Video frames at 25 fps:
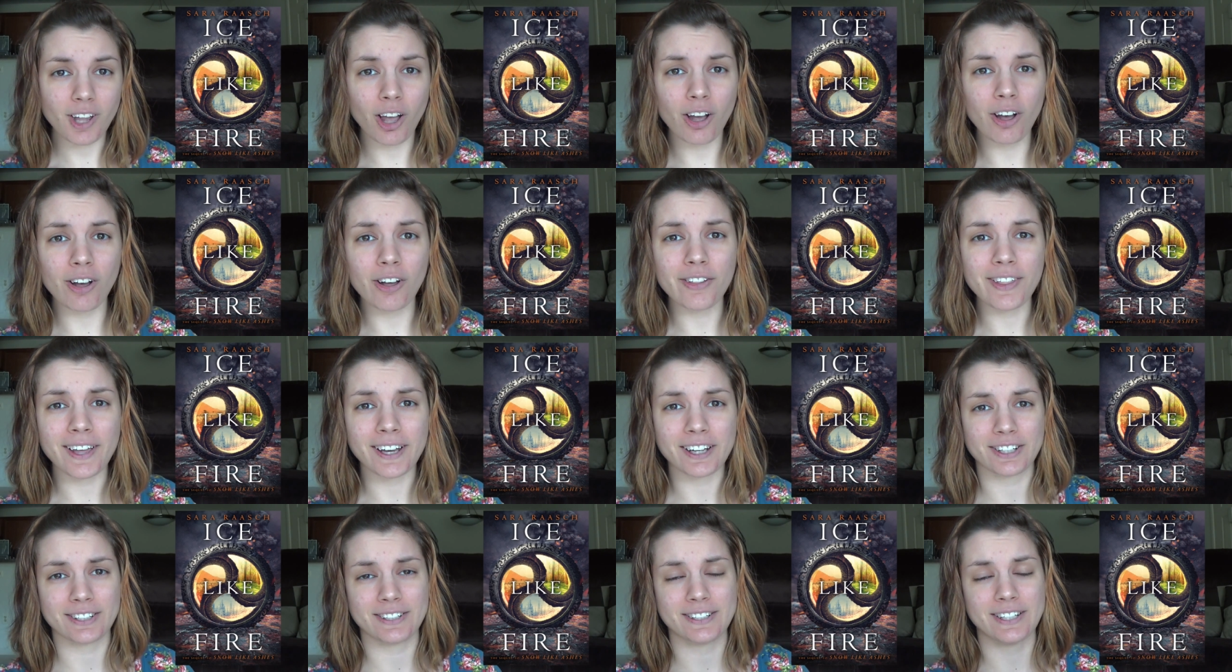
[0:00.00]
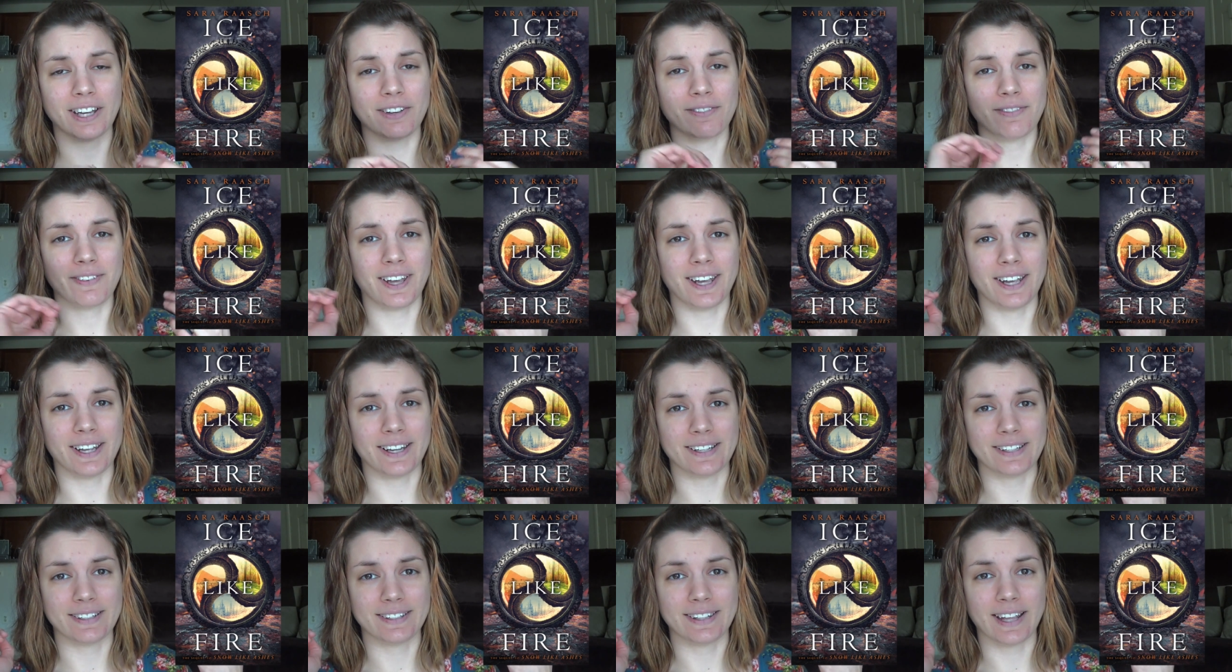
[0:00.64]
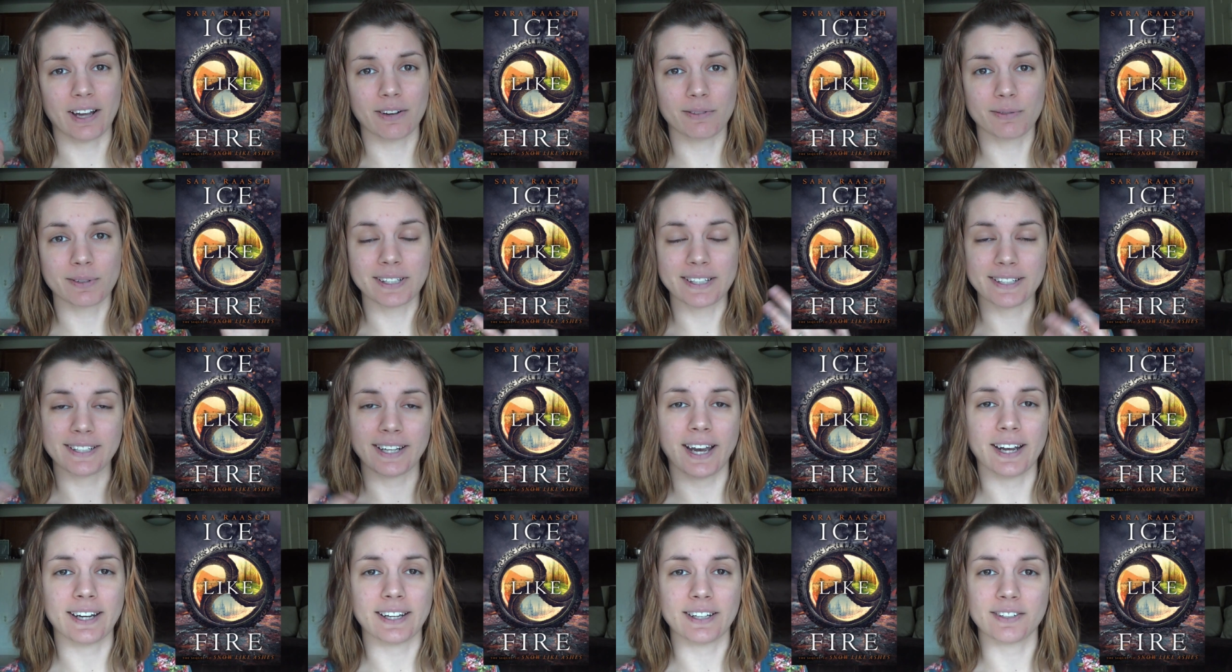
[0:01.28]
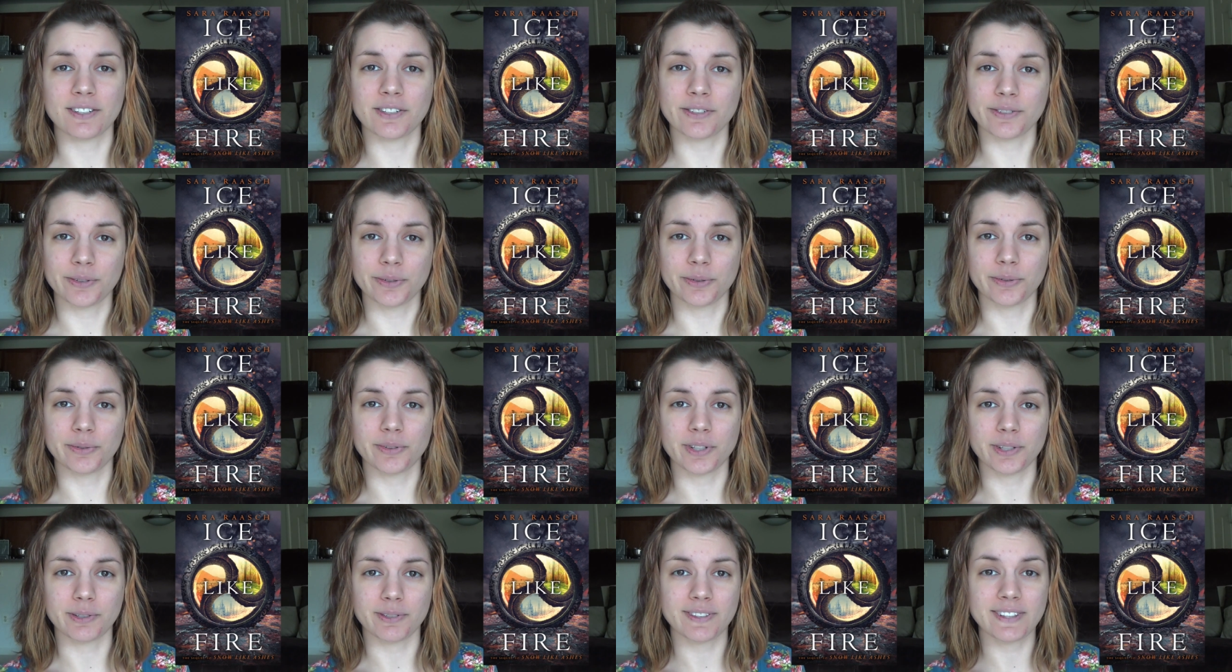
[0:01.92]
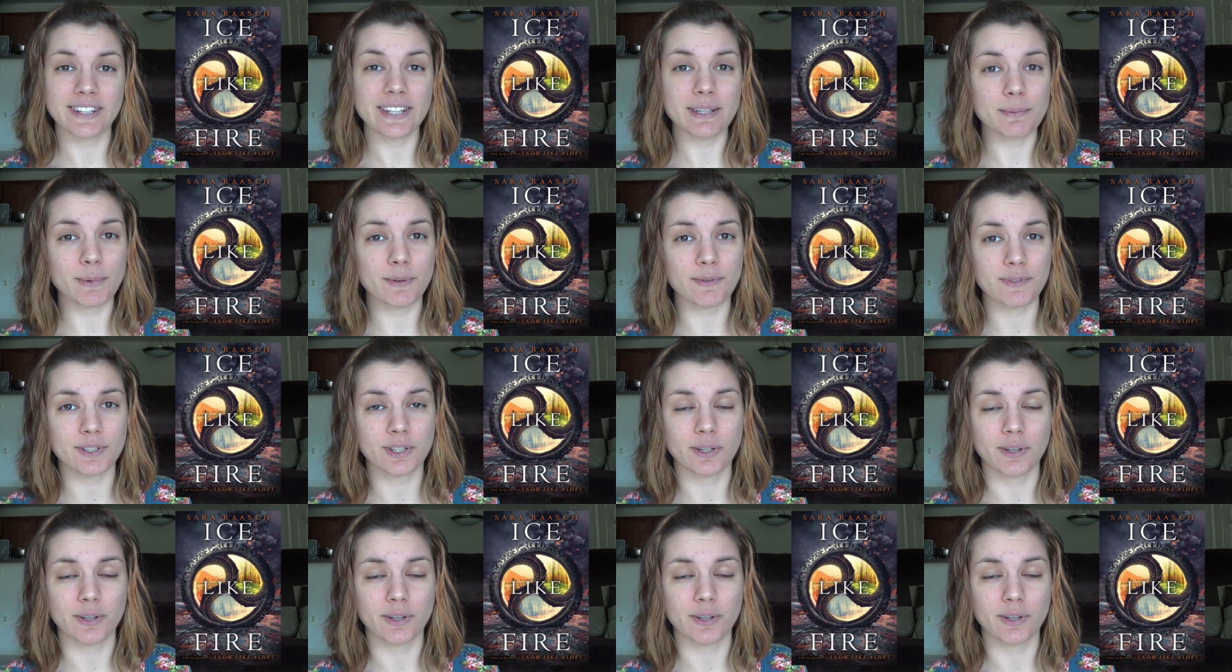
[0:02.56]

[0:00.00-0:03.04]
all that good stuff, and that really tied into the theme of